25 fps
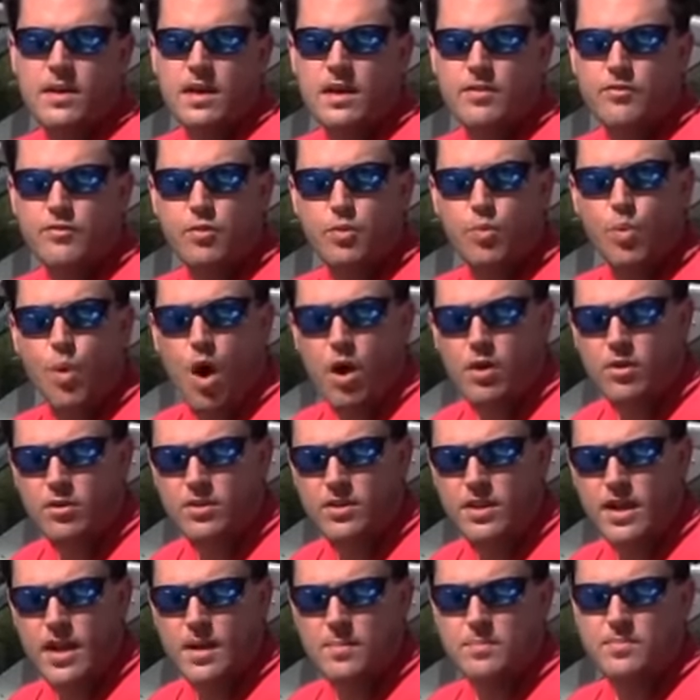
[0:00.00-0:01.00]
If the water
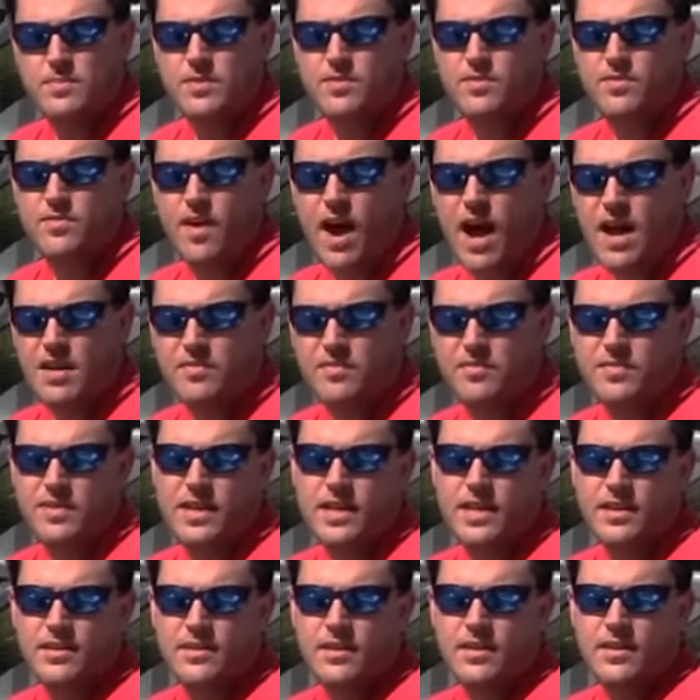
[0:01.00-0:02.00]
depth is 5
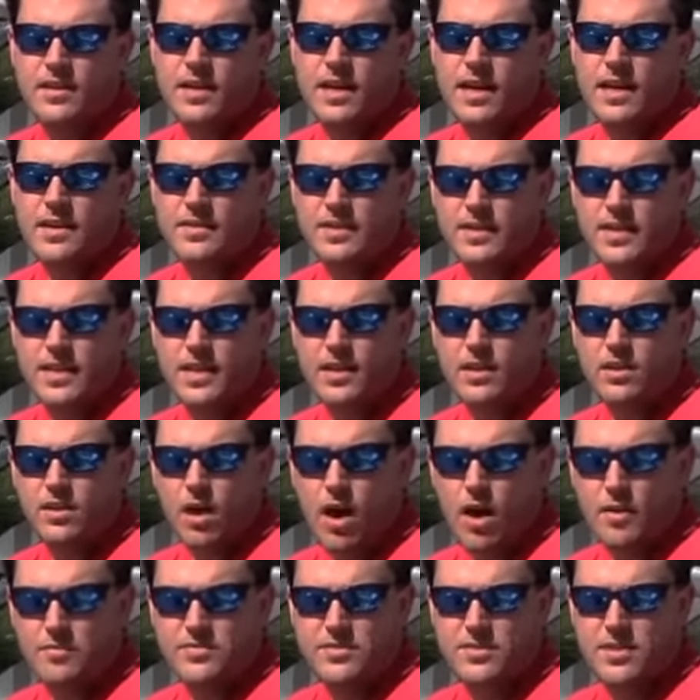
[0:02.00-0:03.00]
feet and the keel
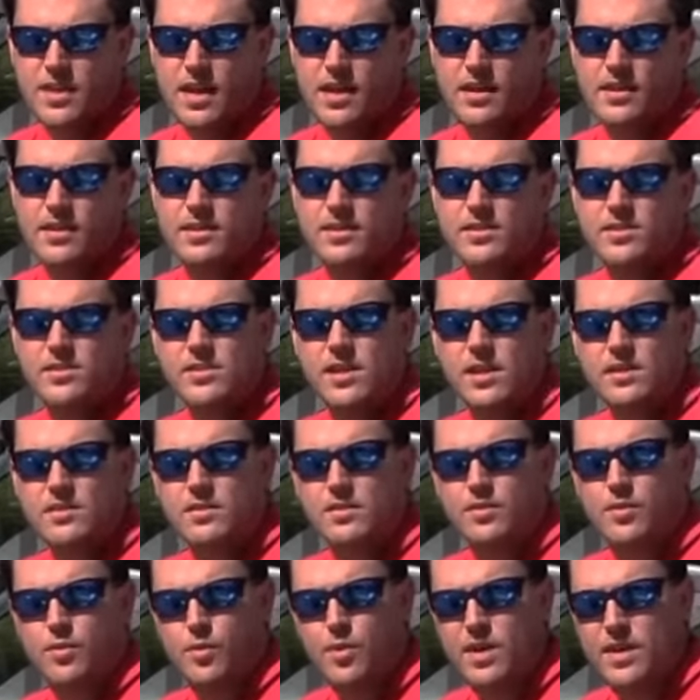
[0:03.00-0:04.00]
offset is set
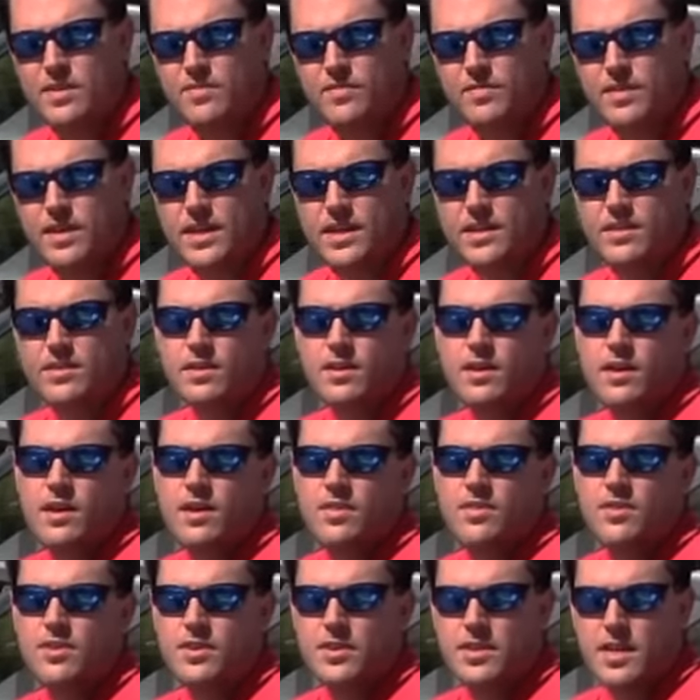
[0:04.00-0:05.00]
to 3 feet,
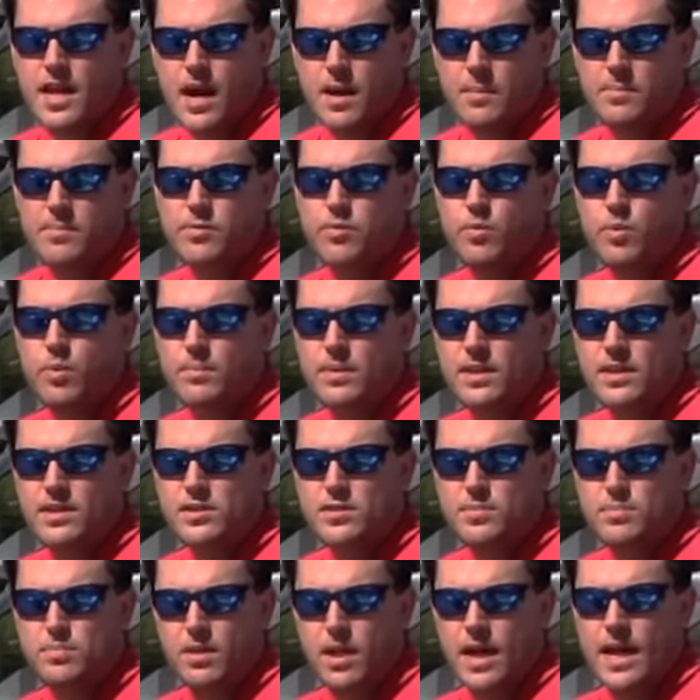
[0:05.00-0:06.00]
the depth will be
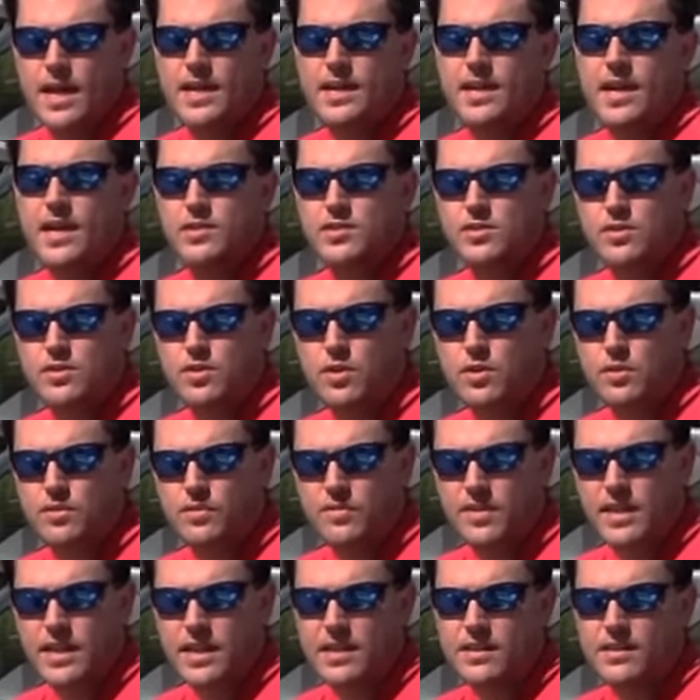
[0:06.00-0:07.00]
displayed as 2
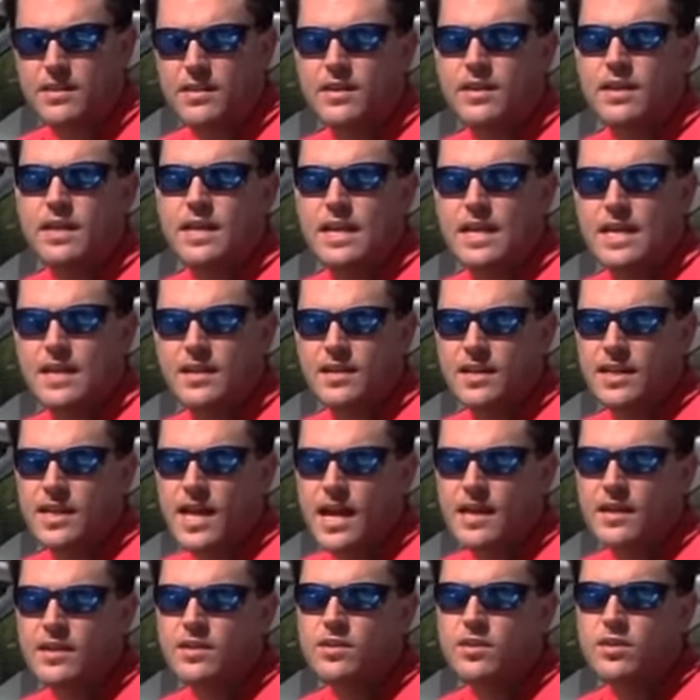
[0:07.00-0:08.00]
feet,
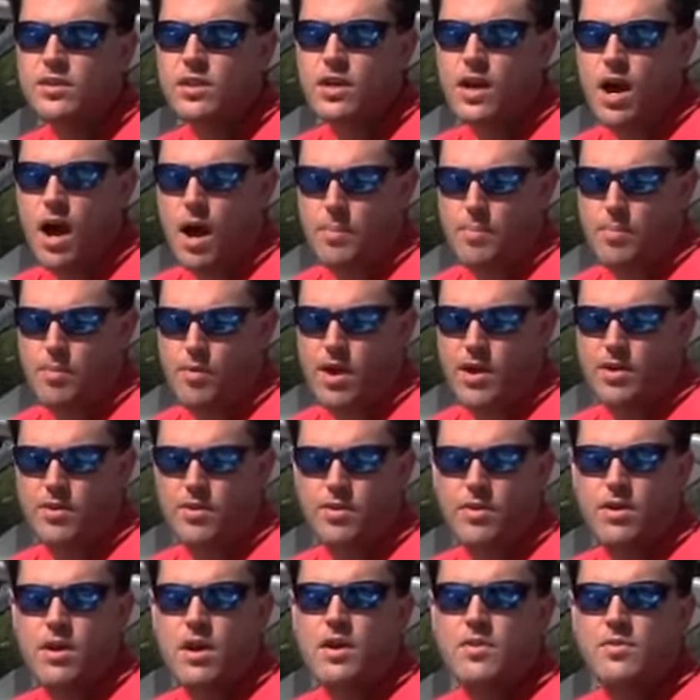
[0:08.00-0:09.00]
indicating to the
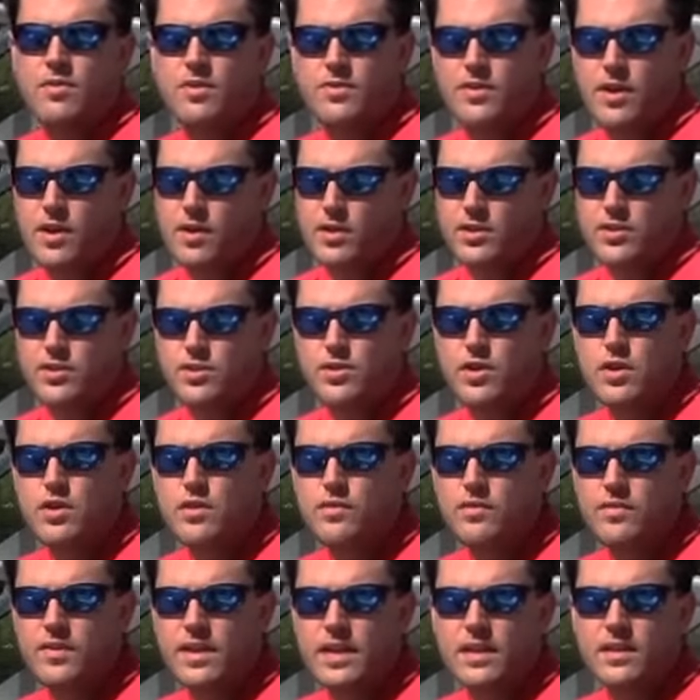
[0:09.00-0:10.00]
operator that there is 2
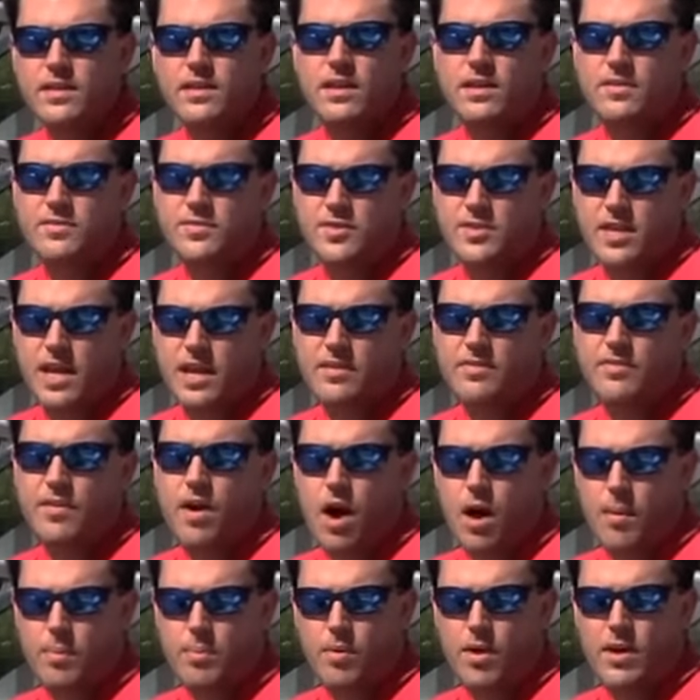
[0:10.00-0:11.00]
feet of safe
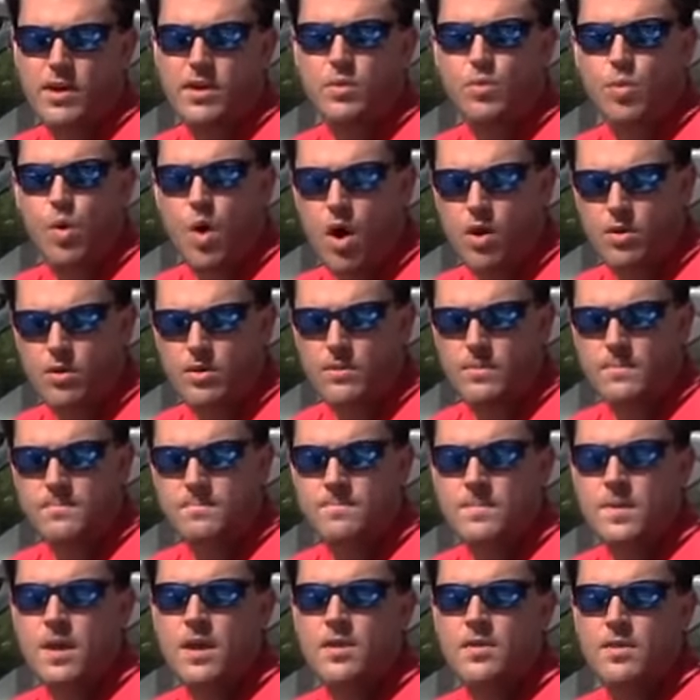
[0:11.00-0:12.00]
operating water.
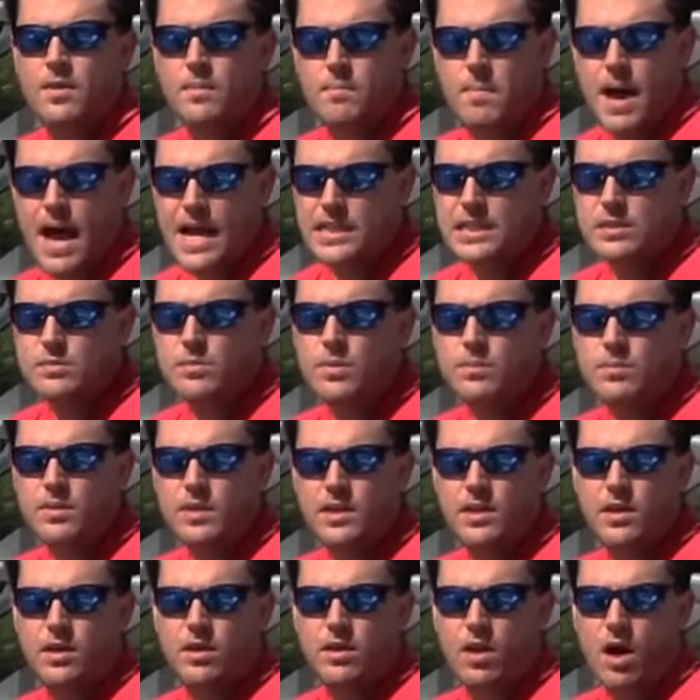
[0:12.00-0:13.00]
The maximum
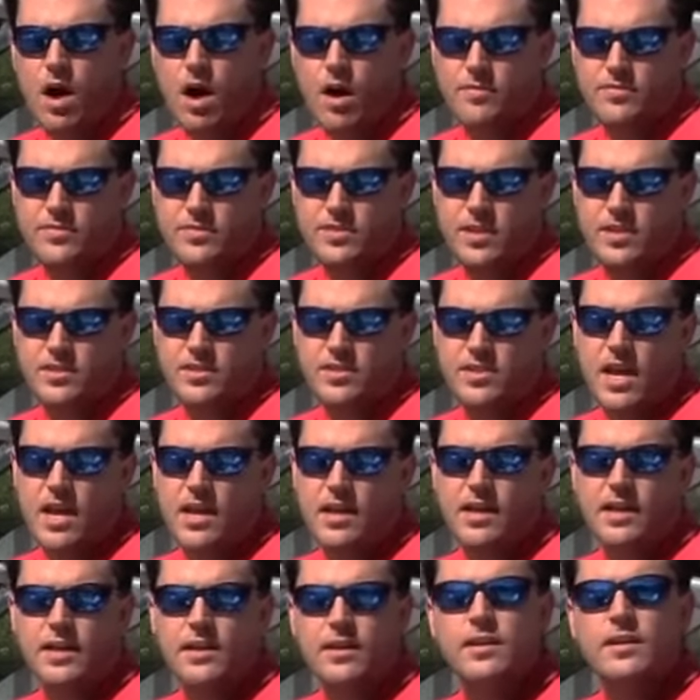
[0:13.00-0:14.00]
keel offset
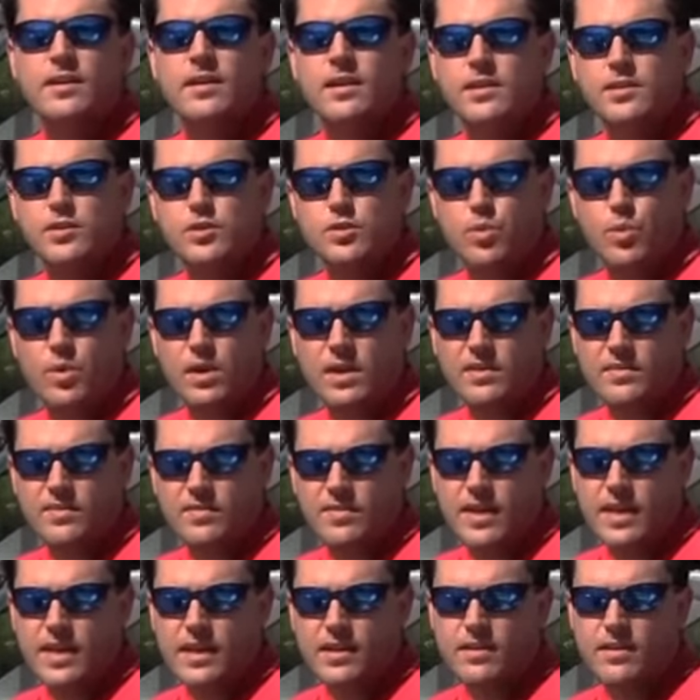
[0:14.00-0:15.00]
setting is 20
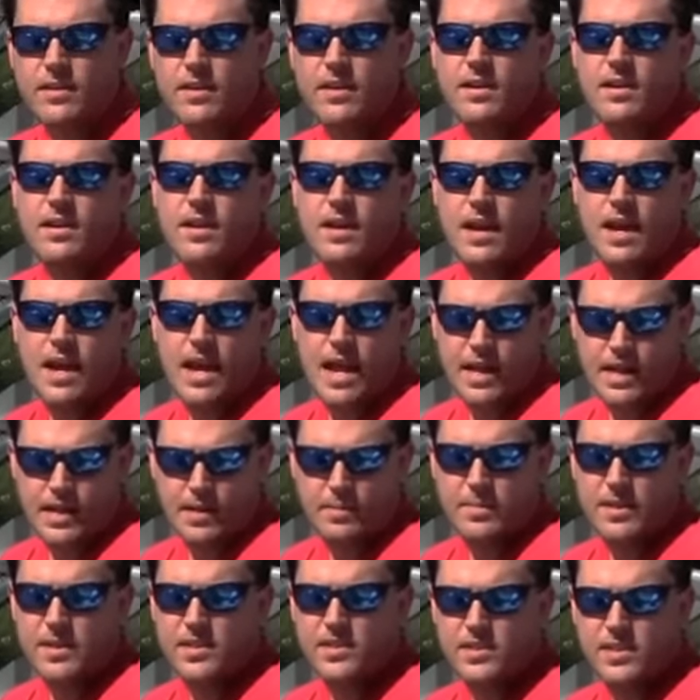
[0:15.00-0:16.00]
feet and
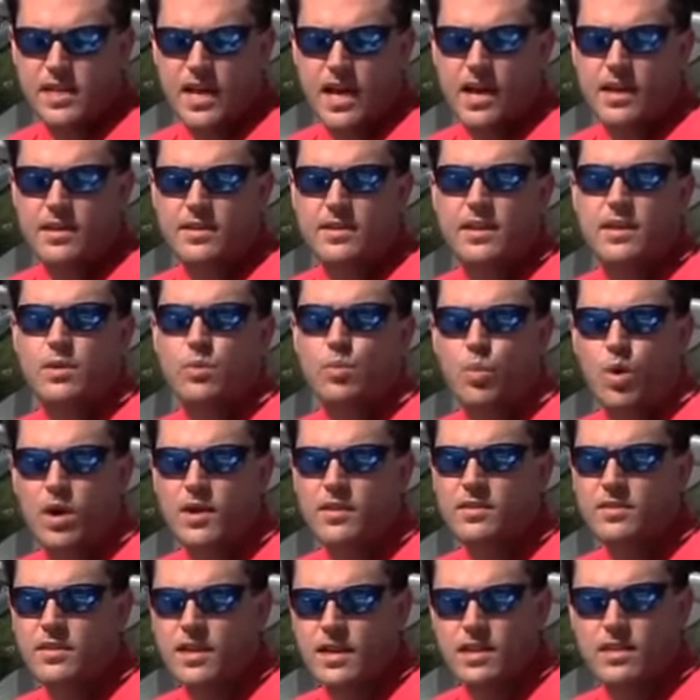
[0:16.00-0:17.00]
can be set in
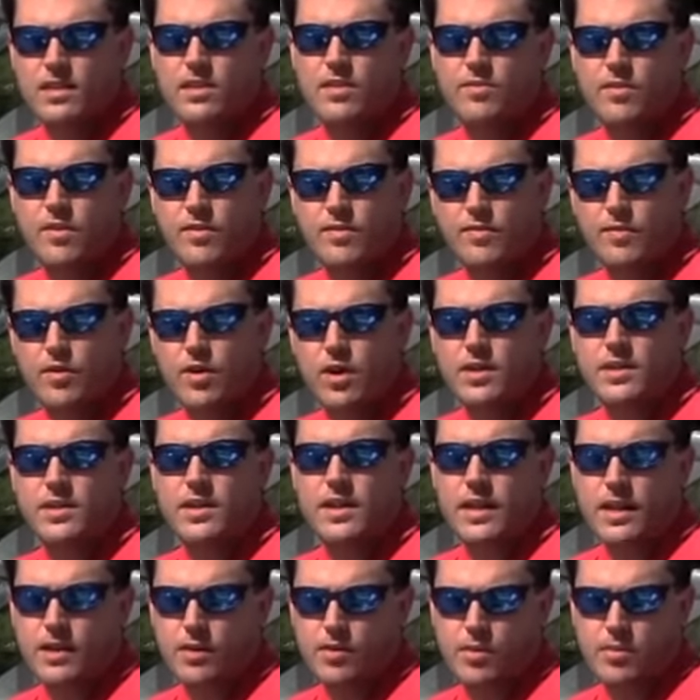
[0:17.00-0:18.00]
one-tenth of a
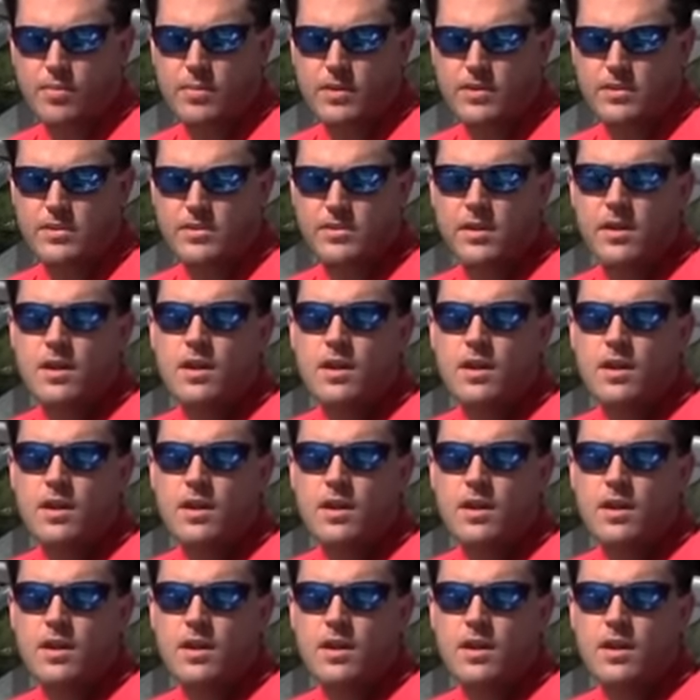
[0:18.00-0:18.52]
foot increments.